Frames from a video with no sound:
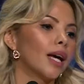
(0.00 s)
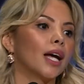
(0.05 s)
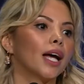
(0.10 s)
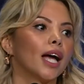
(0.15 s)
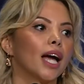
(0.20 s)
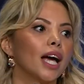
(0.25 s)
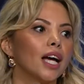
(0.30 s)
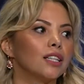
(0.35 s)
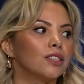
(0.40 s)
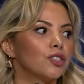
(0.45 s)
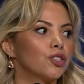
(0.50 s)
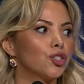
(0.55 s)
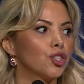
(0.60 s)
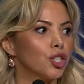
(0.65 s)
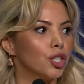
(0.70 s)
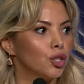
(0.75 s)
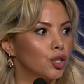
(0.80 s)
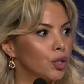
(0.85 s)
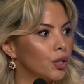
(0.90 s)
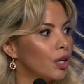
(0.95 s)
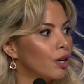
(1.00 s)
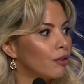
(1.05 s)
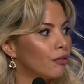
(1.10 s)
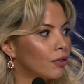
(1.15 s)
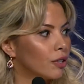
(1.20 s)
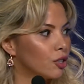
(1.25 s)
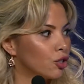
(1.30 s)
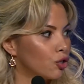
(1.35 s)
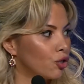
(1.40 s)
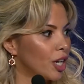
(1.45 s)
and she took her
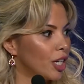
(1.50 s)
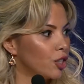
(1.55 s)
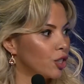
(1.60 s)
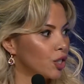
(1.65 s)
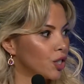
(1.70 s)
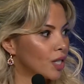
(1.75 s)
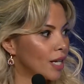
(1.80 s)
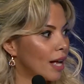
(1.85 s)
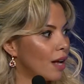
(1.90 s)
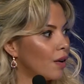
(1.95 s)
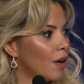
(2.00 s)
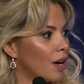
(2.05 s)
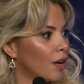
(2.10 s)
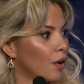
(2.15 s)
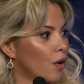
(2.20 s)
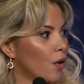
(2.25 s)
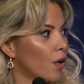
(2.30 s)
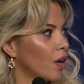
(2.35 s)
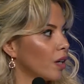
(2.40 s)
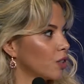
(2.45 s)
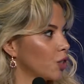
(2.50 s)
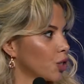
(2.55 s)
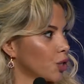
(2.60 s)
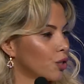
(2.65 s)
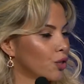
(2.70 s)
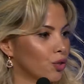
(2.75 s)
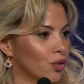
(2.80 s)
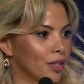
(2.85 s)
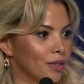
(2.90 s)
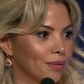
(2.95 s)
frustrations out on all her
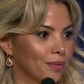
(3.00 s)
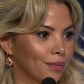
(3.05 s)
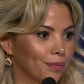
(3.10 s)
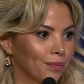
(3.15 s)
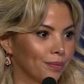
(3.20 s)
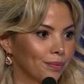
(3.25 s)
children.